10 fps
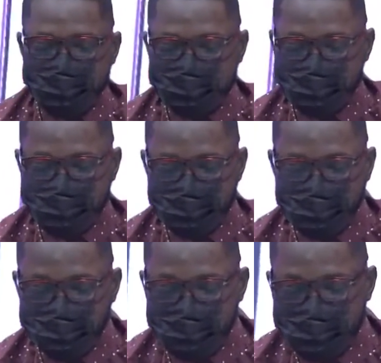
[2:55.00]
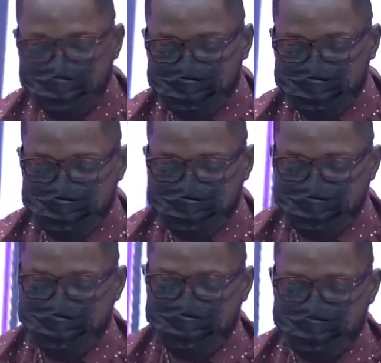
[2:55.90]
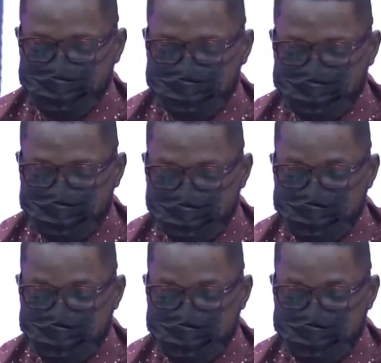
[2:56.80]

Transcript: it out for a whole day? How about a week, a